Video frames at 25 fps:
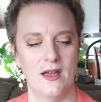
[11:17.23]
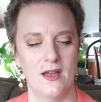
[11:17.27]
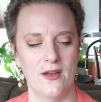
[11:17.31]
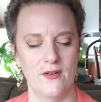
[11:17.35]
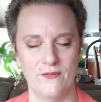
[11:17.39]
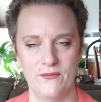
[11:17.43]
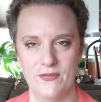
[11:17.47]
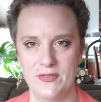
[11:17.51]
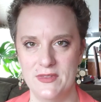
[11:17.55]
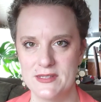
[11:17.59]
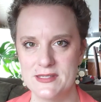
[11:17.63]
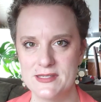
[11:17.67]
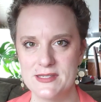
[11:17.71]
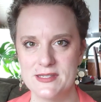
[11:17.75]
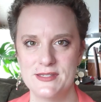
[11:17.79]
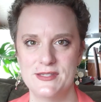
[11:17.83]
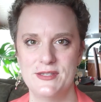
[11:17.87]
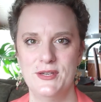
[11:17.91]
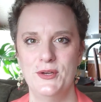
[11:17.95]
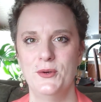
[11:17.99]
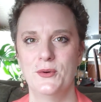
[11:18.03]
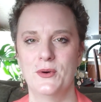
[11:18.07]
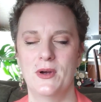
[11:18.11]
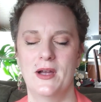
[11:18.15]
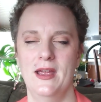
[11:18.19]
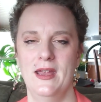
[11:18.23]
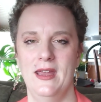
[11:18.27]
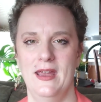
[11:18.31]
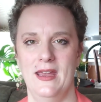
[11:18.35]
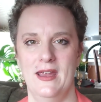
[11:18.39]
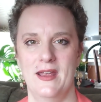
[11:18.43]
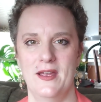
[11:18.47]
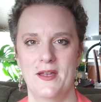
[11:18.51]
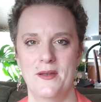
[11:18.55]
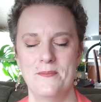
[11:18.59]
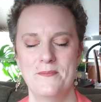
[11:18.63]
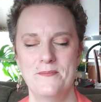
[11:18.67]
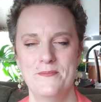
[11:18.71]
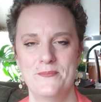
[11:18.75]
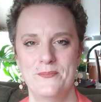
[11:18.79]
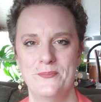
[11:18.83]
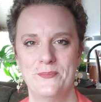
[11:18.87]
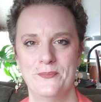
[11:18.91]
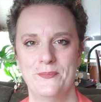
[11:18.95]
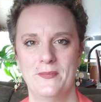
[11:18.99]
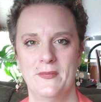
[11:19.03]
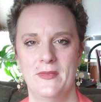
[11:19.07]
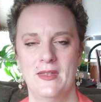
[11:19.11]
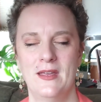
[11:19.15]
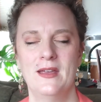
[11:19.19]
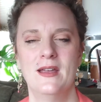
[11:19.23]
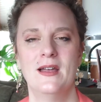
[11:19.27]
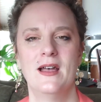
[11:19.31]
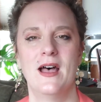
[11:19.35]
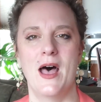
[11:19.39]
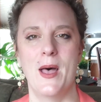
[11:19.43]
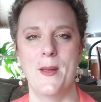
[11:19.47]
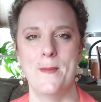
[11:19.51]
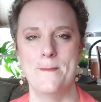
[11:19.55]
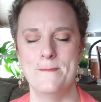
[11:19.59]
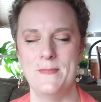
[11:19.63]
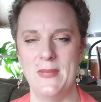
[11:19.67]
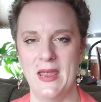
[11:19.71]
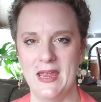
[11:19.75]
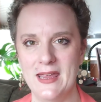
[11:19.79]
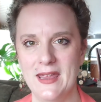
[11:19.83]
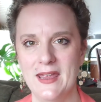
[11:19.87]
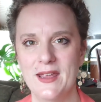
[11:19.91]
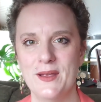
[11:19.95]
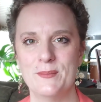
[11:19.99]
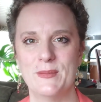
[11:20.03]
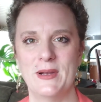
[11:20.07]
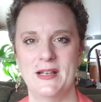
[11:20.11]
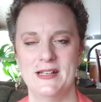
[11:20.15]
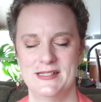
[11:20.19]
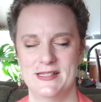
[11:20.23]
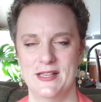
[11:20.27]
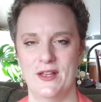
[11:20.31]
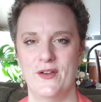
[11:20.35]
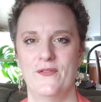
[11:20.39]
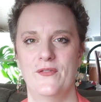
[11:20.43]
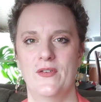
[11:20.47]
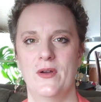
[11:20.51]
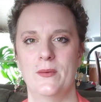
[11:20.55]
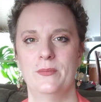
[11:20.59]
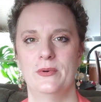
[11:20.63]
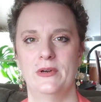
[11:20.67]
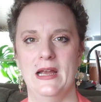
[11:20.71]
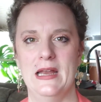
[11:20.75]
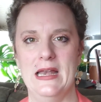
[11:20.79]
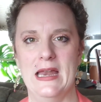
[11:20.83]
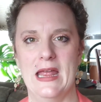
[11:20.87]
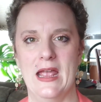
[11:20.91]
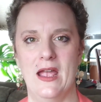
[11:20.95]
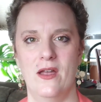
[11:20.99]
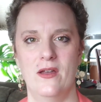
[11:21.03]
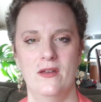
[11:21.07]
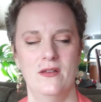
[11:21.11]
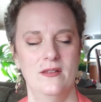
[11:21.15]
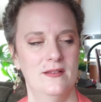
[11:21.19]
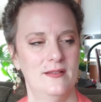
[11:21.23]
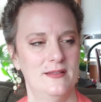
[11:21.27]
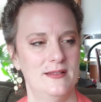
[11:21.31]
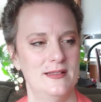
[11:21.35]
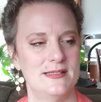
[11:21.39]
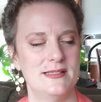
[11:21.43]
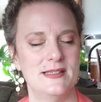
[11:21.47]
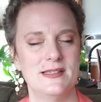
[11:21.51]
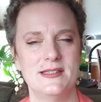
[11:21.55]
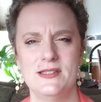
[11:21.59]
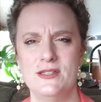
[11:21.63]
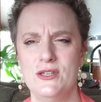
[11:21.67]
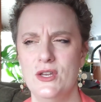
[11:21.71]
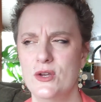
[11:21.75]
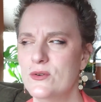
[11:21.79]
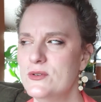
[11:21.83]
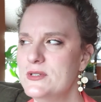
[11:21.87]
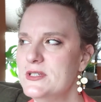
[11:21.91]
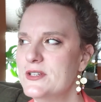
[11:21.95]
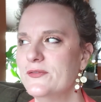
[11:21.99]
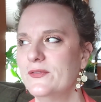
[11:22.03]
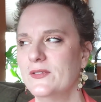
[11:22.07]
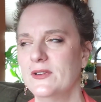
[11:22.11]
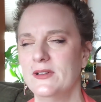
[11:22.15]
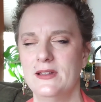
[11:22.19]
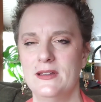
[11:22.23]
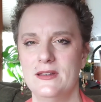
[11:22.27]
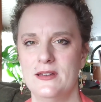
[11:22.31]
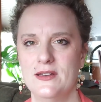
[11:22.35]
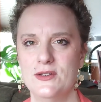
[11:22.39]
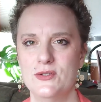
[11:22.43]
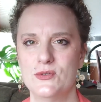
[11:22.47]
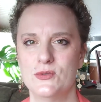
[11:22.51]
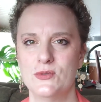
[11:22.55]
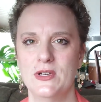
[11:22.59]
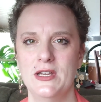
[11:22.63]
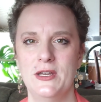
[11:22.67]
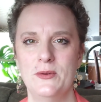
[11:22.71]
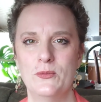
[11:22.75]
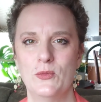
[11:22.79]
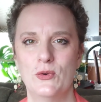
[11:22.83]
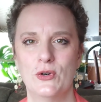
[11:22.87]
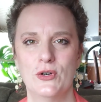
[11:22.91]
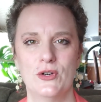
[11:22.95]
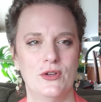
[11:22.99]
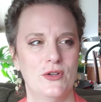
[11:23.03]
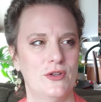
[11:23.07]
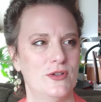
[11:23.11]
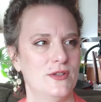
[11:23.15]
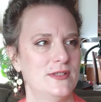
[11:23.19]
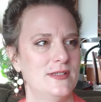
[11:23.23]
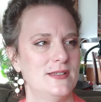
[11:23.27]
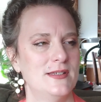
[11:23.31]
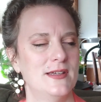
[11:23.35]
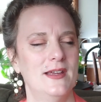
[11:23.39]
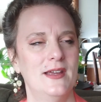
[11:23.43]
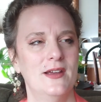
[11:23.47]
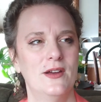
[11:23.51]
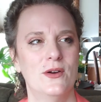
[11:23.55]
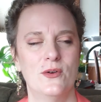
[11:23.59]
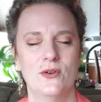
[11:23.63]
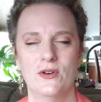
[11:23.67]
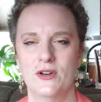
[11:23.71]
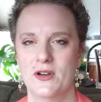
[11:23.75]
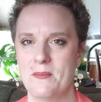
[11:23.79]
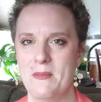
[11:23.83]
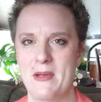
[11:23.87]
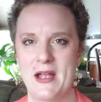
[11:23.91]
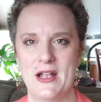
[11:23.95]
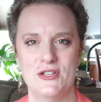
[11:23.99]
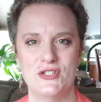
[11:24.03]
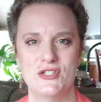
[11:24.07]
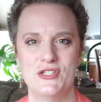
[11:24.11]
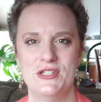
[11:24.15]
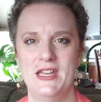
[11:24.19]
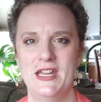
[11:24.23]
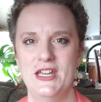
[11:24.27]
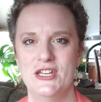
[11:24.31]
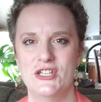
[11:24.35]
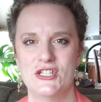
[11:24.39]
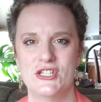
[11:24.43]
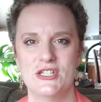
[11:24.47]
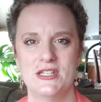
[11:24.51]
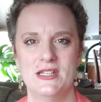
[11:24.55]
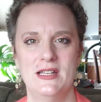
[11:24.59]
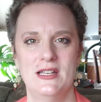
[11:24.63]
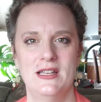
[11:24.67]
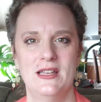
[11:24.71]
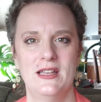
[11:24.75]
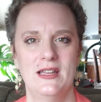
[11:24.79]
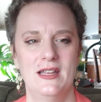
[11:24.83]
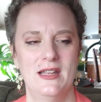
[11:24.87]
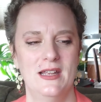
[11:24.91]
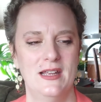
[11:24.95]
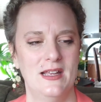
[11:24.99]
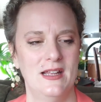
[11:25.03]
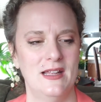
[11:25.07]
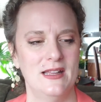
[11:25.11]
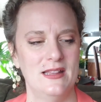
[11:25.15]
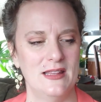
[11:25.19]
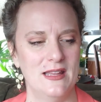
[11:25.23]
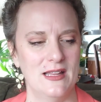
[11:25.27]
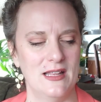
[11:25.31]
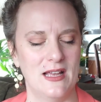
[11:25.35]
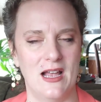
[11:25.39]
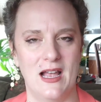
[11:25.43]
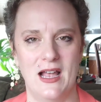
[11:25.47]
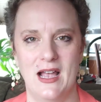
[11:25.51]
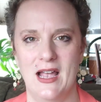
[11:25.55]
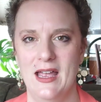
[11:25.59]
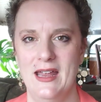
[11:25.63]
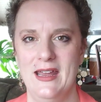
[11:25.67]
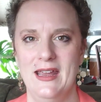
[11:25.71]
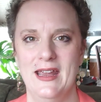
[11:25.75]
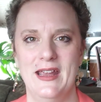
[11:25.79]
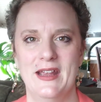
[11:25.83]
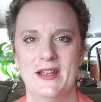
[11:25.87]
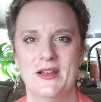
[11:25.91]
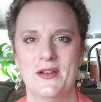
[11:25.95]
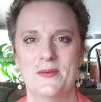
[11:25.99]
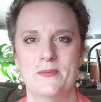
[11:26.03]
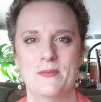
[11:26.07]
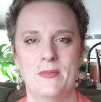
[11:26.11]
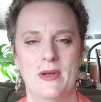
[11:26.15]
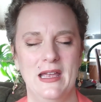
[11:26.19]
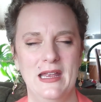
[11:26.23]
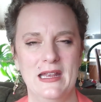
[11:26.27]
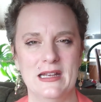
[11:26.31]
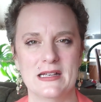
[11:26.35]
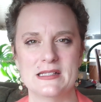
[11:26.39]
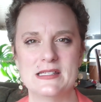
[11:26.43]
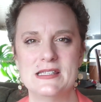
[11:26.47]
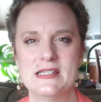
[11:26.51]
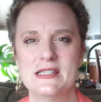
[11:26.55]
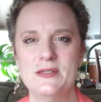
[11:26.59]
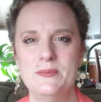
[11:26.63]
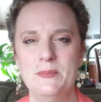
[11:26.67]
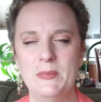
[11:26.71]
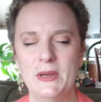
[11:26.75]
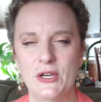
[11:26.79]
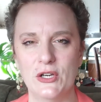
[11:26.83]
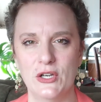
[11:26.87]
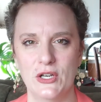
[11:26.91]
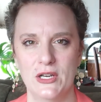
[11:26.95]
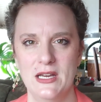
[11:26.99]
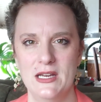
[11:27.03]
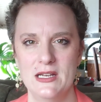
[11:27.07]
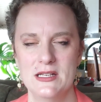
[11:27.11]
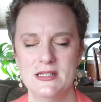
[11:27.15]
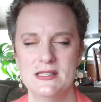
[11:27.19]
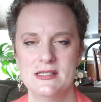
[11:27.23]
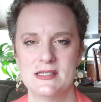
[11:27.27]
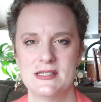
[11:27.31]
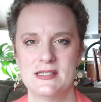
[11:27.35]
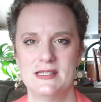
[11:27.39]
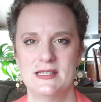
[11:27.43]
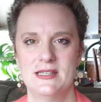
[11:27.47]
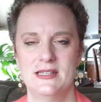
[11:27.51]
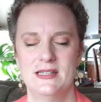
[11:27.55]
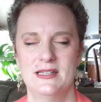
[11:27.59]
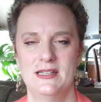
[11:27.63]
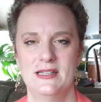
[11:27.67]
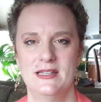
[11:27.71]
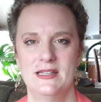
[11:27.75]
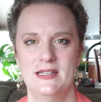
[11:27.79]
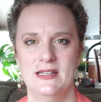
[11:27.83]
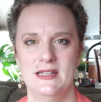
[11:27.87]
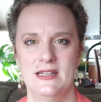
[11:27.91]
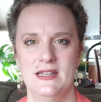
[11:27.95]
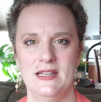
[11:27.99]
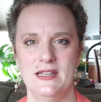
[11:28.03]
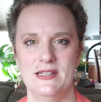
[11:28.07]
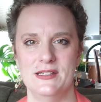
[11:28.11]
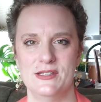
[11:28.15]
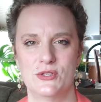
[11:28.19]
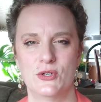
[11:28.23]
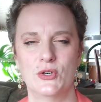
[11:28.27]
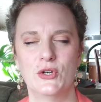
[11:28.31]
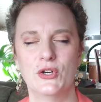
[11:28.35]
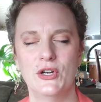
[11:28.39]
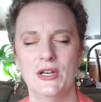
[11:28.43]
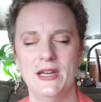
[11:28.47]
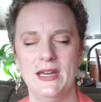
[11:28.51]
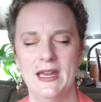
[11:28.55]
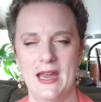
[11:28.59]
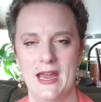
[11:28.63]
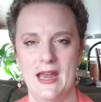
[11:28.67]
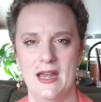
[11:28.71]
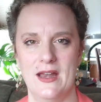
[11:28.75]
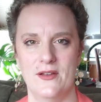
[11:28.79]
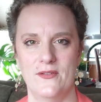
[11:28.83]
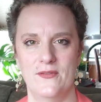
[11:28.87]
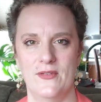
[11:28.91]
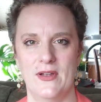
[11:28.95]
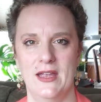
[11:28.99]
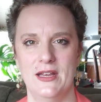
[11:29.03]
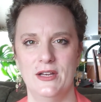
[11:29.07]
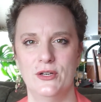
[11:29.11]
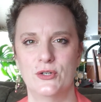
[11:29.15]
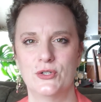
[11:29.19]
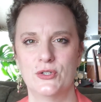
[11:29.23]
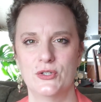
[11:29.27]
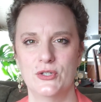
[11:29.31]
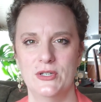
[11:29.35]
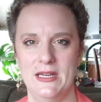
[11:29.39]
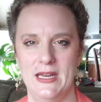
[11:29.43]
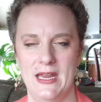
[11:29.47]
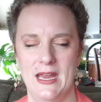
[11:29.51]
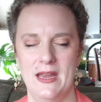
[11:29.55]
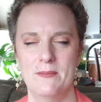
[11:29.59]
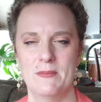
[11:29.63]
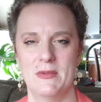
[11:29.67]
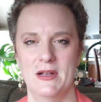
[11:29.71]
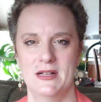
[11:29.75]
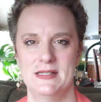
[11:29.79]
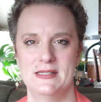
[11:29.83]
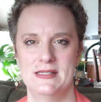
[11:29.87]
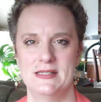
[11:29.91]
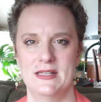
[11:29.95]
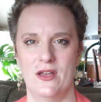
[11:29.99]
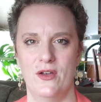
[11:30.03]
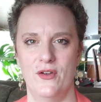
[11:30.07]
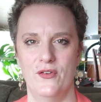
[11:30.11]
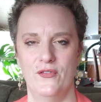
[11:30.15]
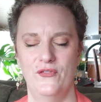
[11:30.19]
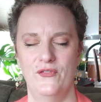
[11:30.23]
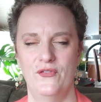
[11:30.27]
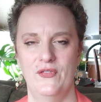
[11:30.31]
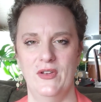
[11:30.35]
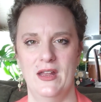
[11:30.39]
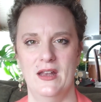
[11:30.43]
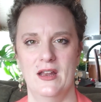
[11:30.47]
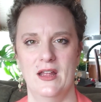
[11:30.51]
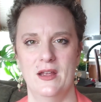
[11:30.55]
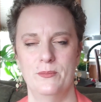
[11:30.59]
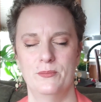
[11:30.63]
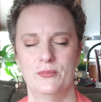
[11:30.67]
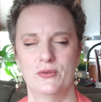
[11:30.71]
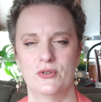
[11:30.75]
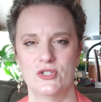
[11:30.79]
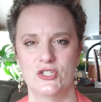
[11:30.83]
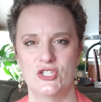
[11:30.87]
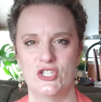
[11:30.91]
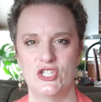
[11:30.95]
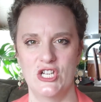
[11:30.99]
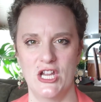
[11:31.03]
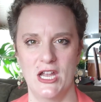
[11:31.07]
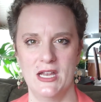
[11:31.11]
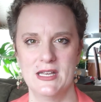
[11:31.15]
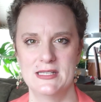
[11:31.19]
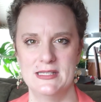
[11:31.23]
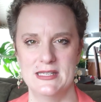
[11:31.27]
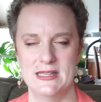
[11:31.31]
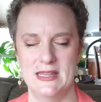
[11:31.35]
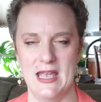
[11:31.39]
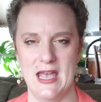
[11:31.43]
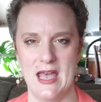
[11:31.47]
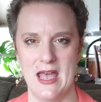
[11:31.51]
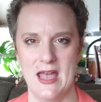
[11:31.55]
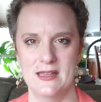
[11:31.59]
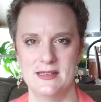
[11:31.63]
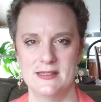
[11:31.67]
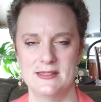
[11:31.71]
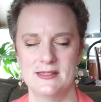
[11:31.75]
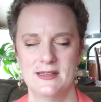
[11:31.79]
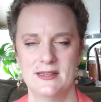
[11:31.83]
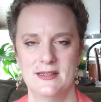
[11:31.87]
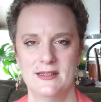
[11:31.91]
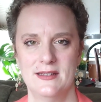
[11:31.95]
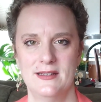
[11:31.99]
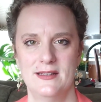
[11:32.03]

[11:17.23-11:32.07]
of this is who I am making myself up right now. This is no different than a dream world or imagination. I am, my experience is creative. I create myself and I project that